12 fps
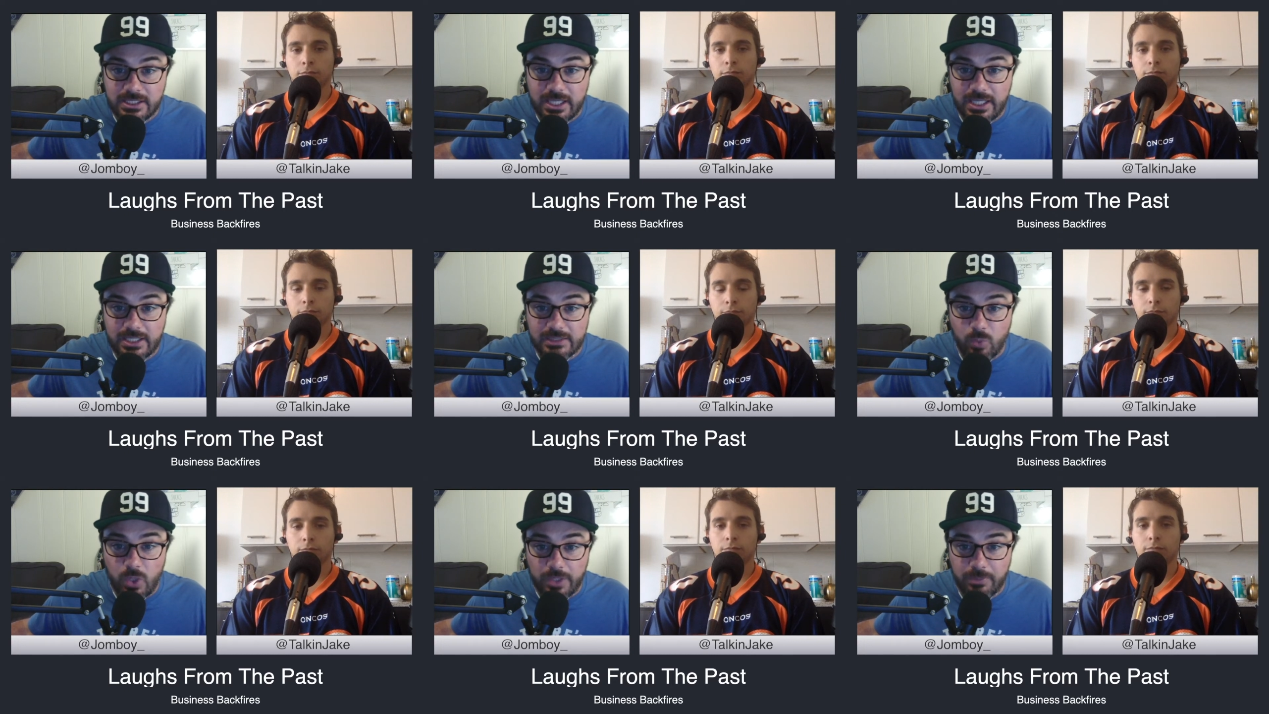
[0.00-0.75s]

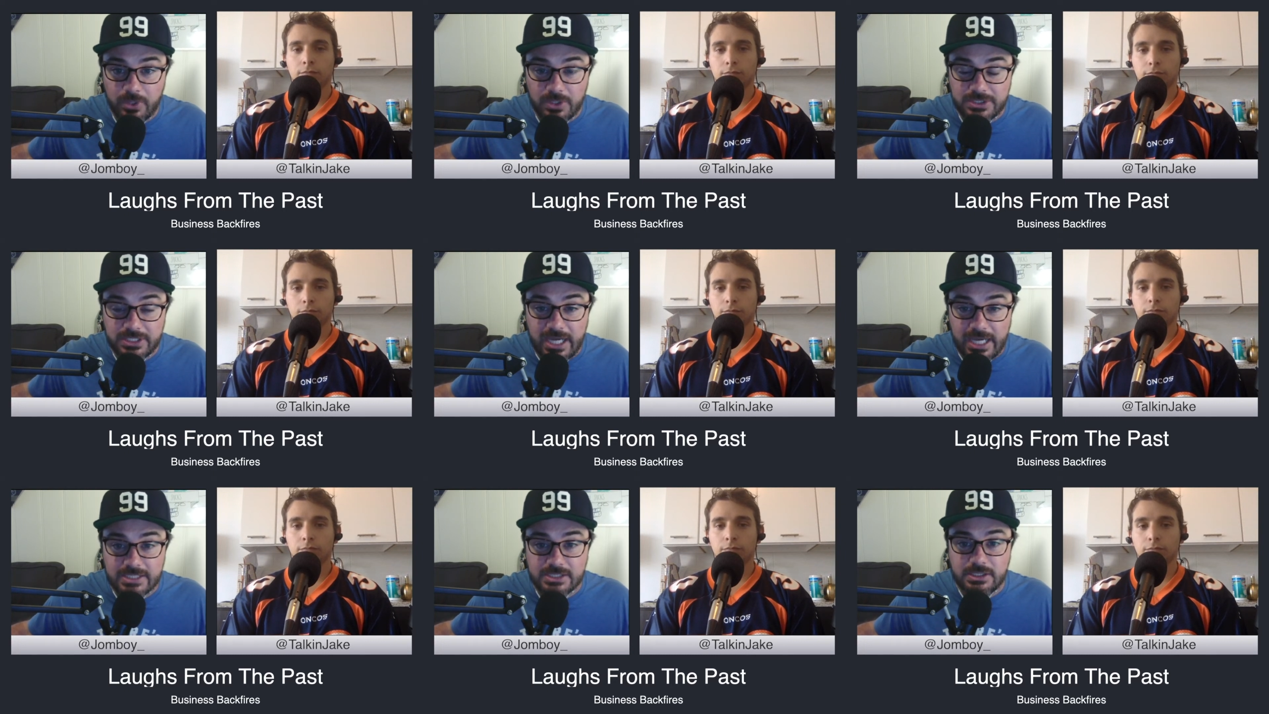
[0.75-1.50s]
Speaker 1: And one person,
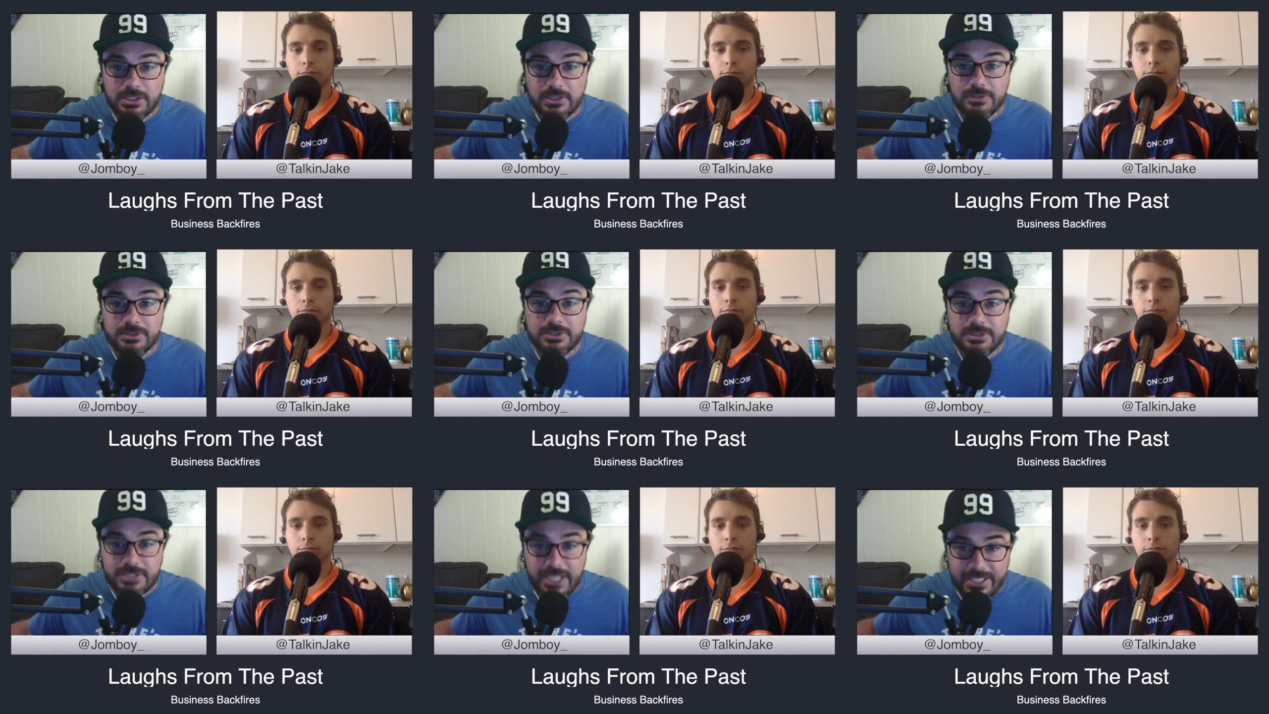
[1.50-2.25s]
eyes closed,
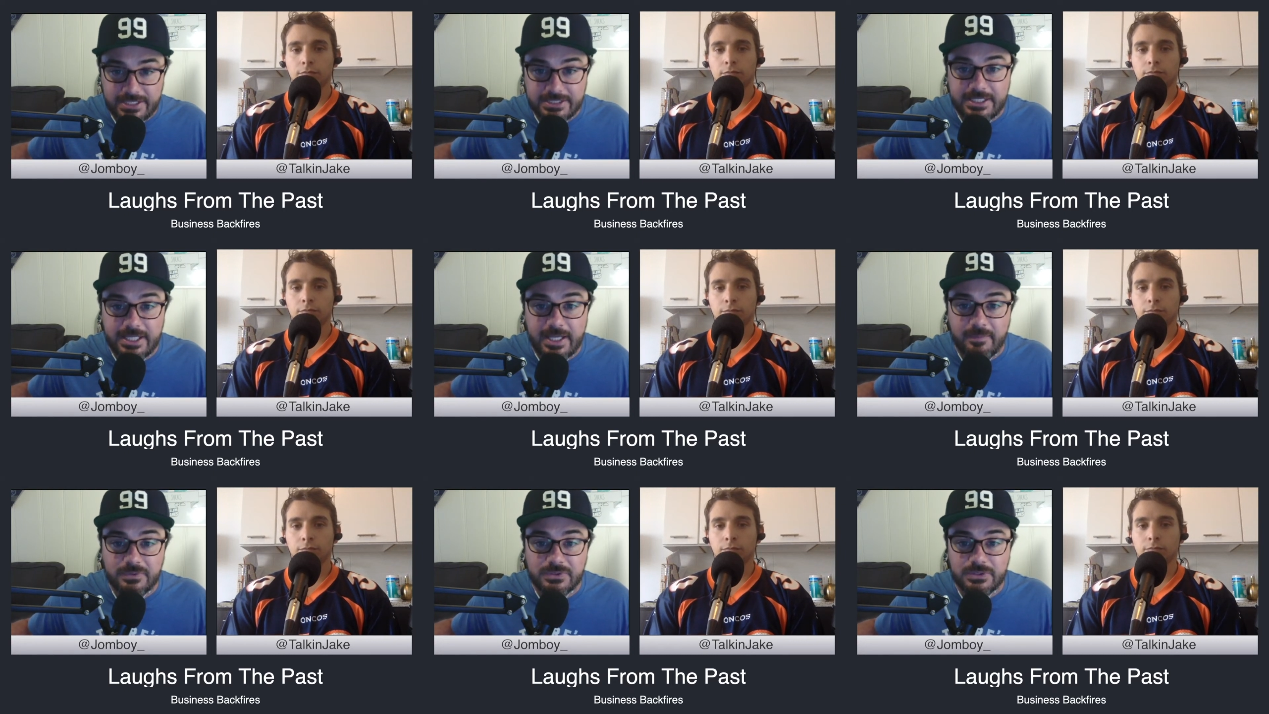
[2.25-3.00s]
ten
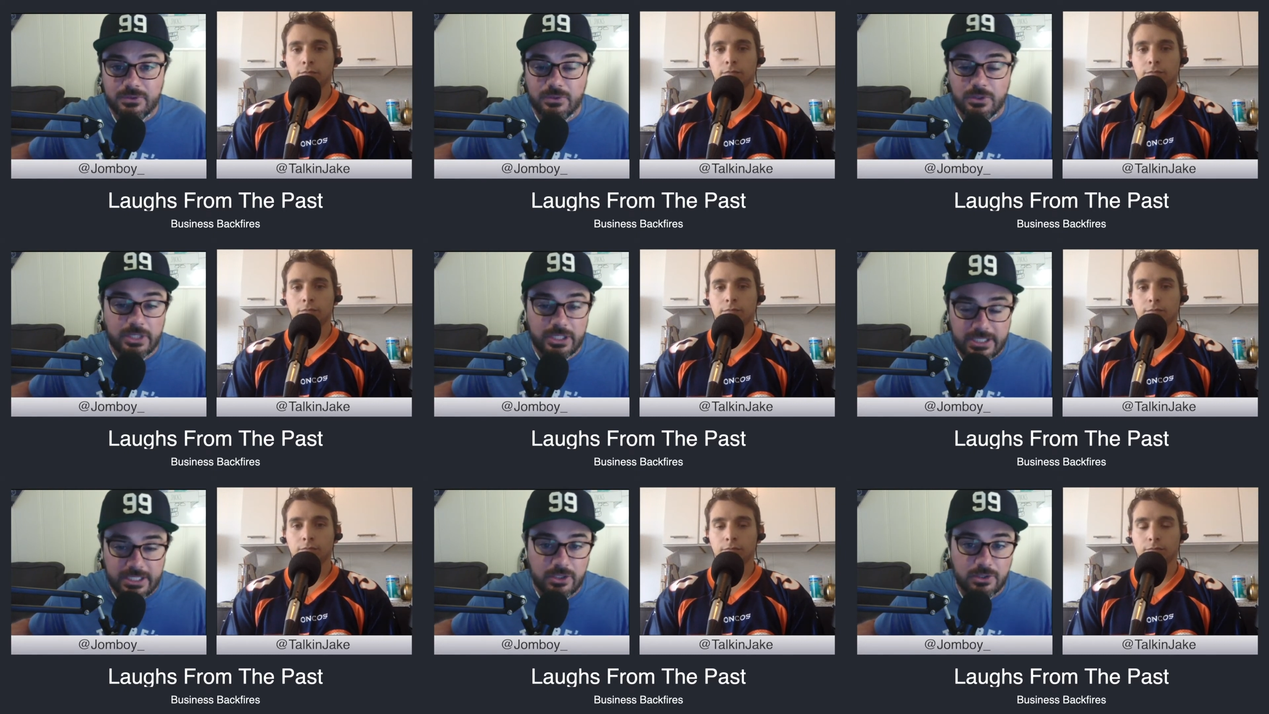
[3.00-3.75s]
steps, or
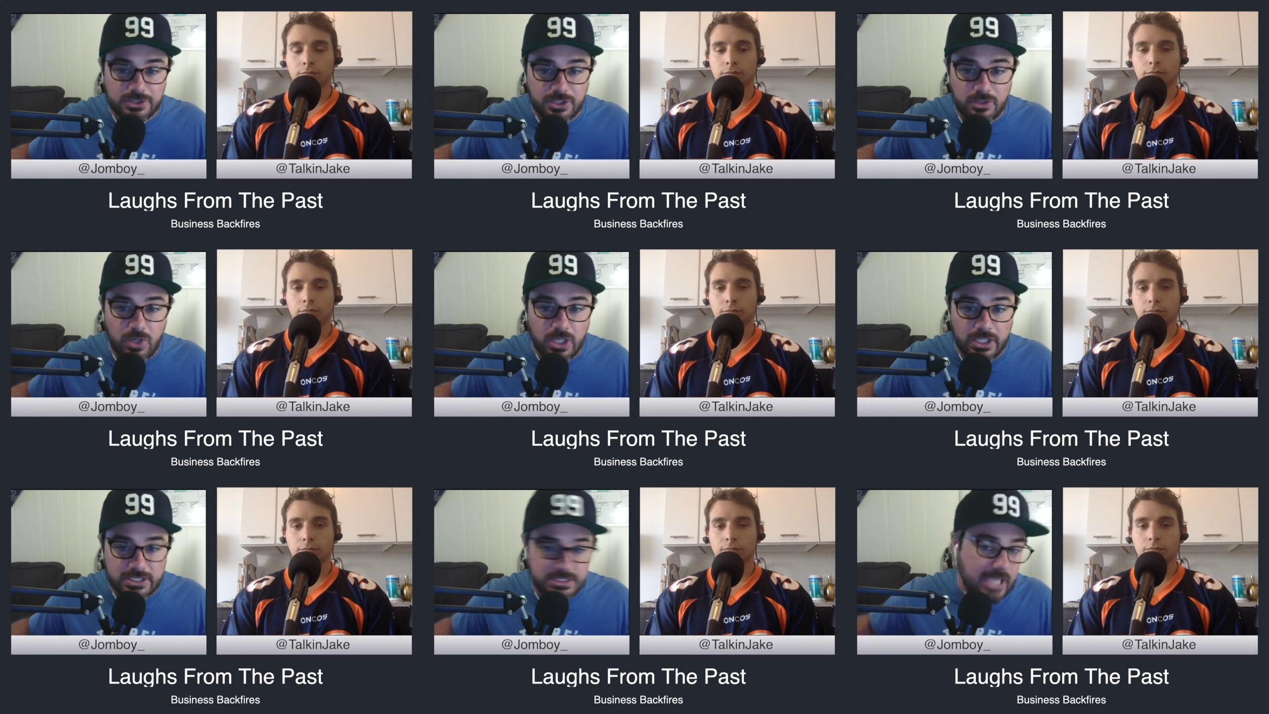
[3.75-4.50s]
they, you know, start
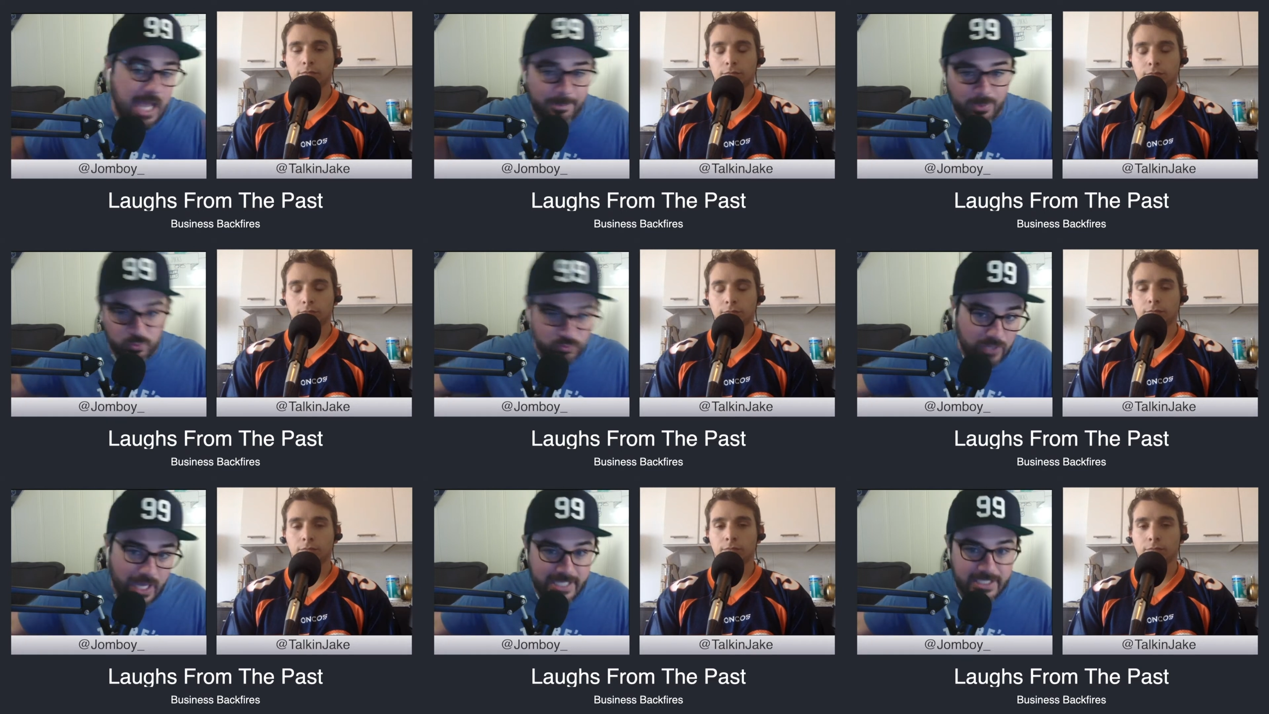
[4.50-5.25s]
walking, stop
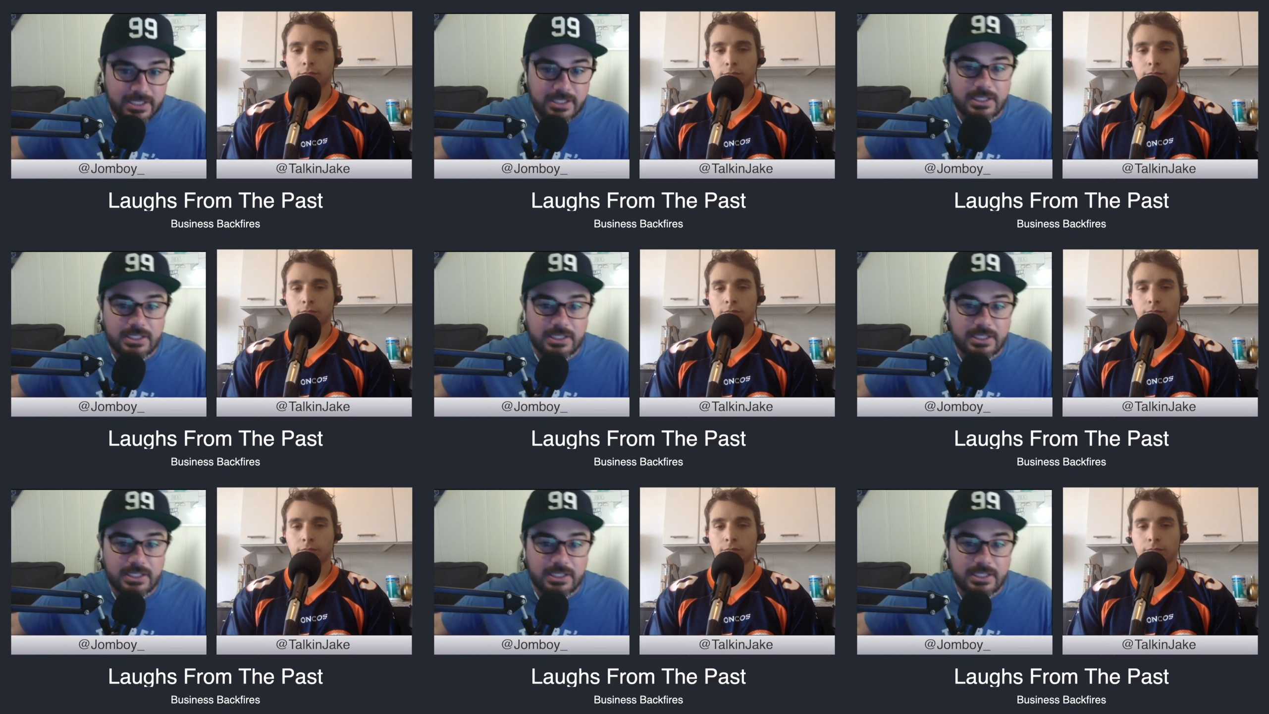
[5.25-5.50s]
right,